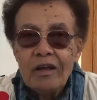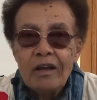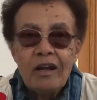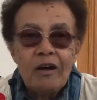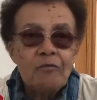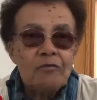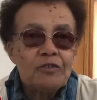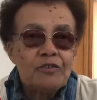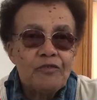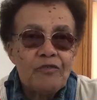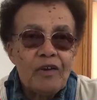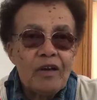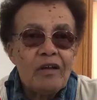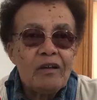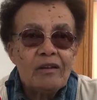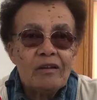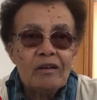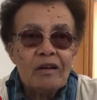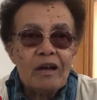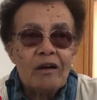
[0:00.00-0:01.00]
And I was
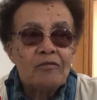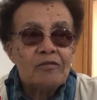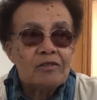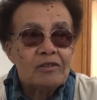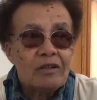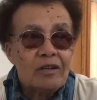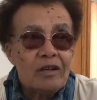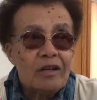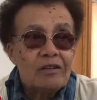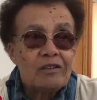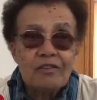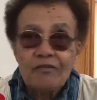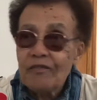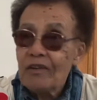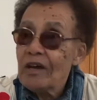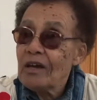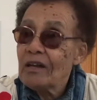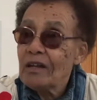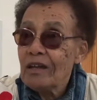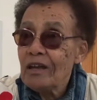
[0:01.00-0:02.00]
glad to
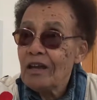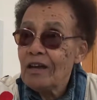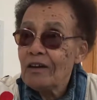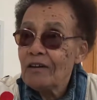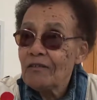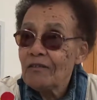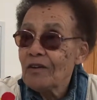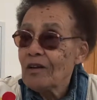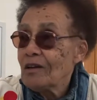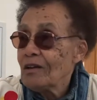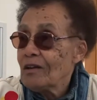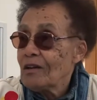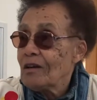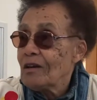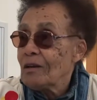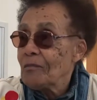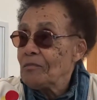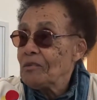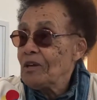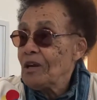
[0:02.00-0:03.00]
finally
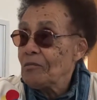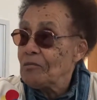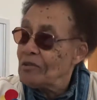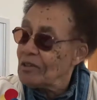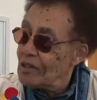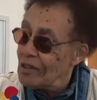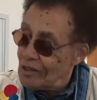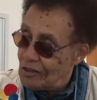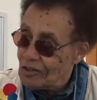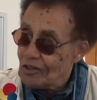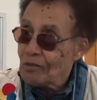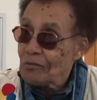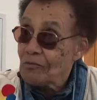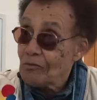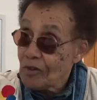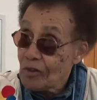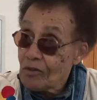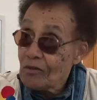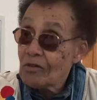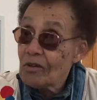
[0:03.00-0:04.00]
be able to get some
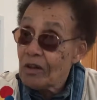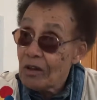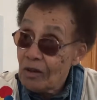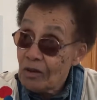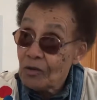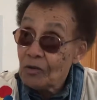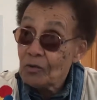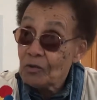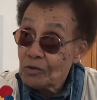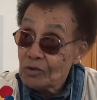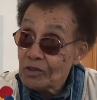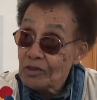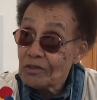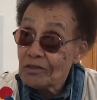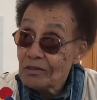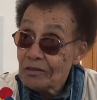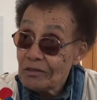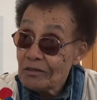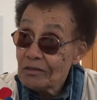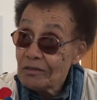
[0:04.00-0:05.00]
real clothes.
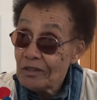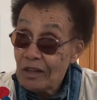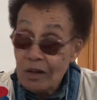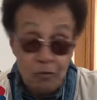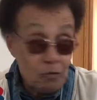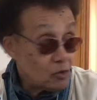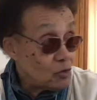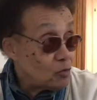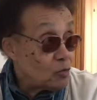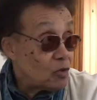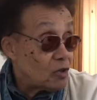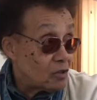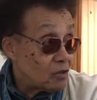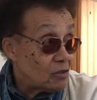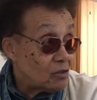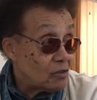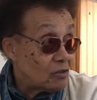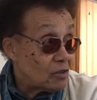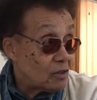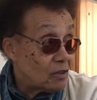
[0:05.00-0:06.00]
That was one
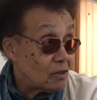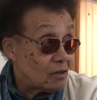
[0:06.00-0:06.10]
good thing.